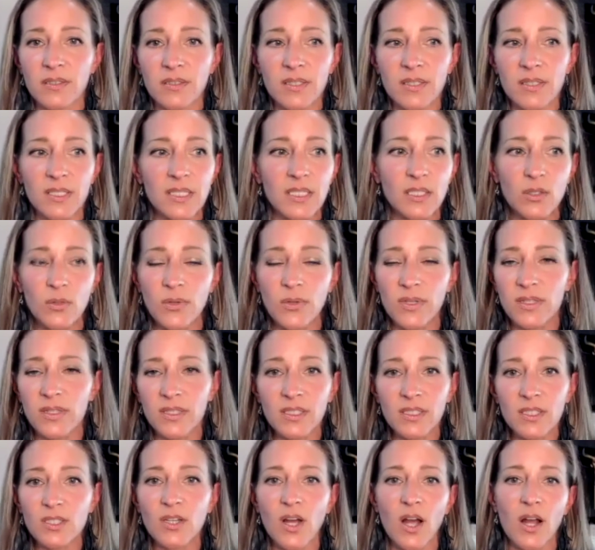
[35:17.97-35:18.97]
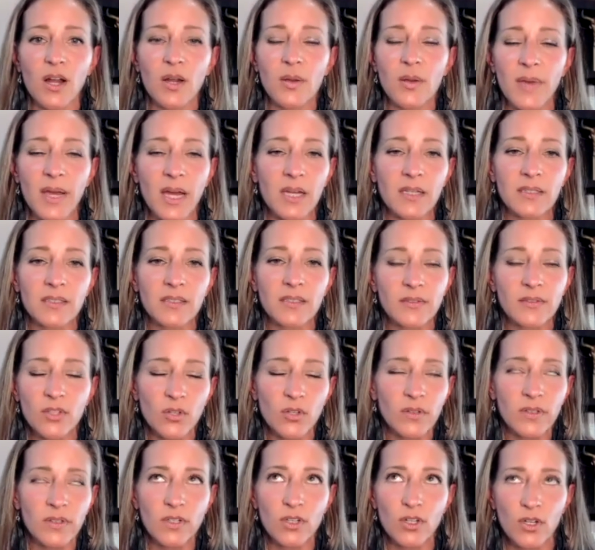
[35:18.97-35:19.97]
deal with and to talk about and
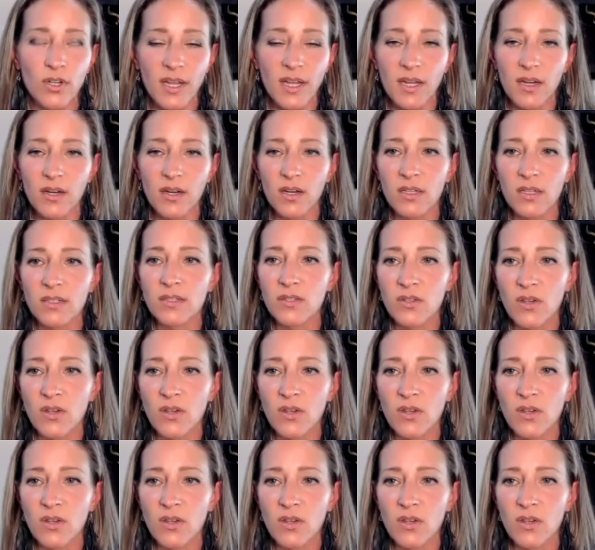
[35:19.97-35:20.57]
totally nerd out on.